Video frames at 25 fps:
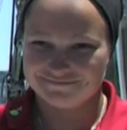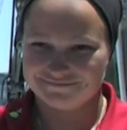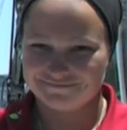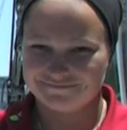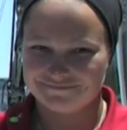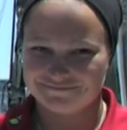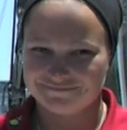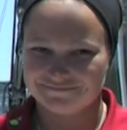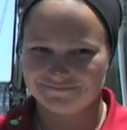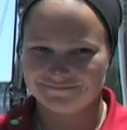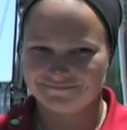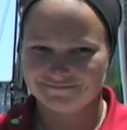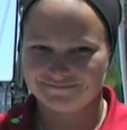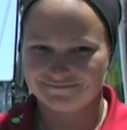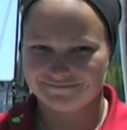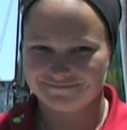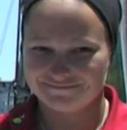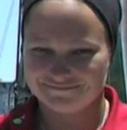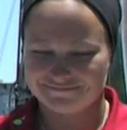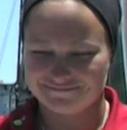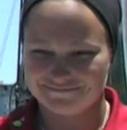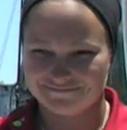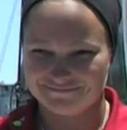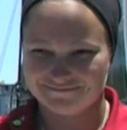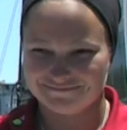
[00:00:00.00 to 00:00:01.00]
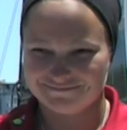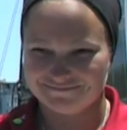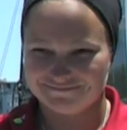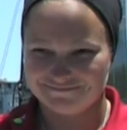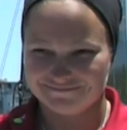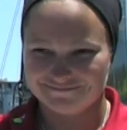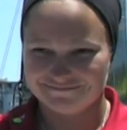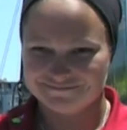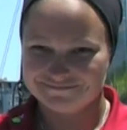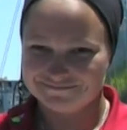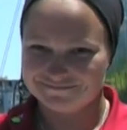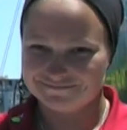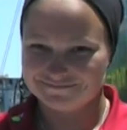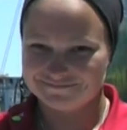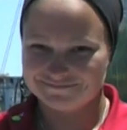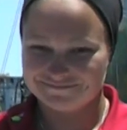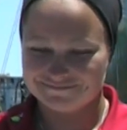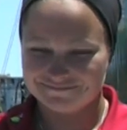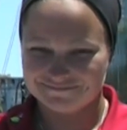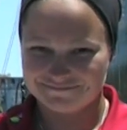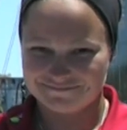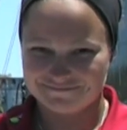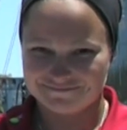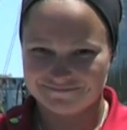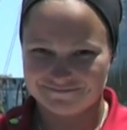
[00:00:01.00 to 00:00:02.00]

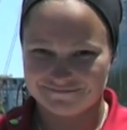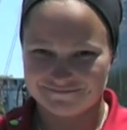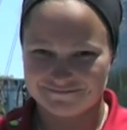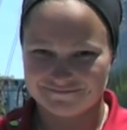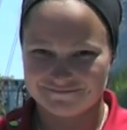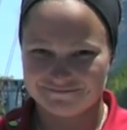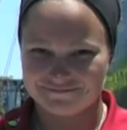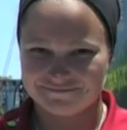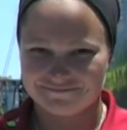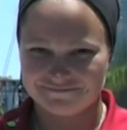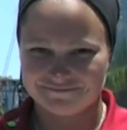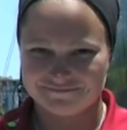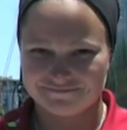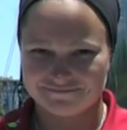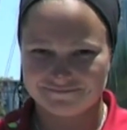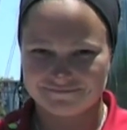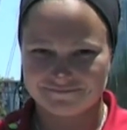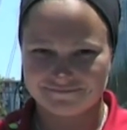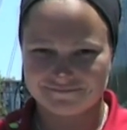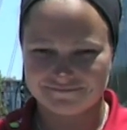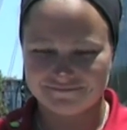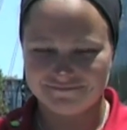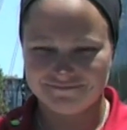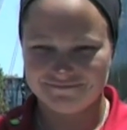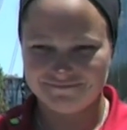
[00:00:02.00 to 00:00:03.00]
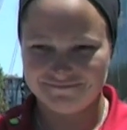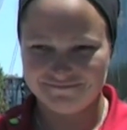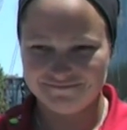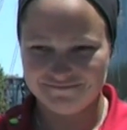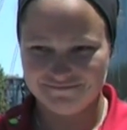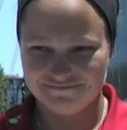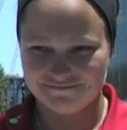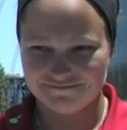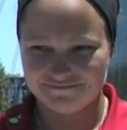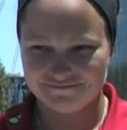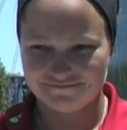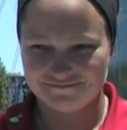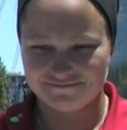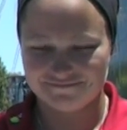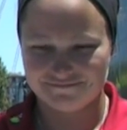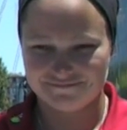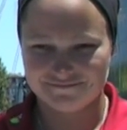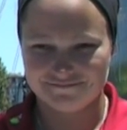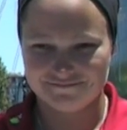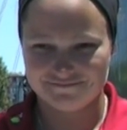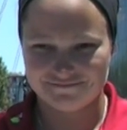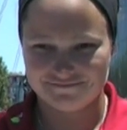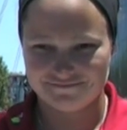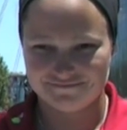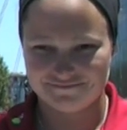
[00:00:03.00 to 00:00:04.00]

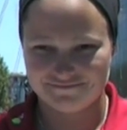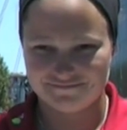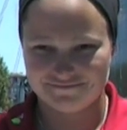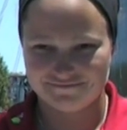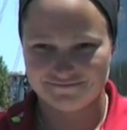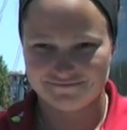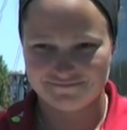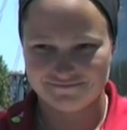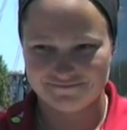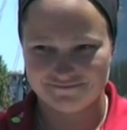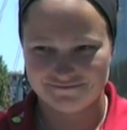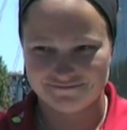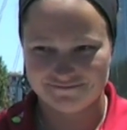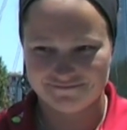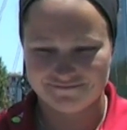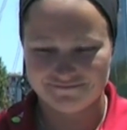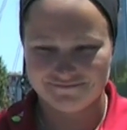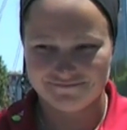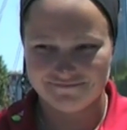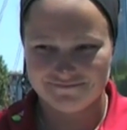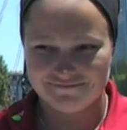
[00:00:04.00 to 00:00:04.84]
This person isn't speaking.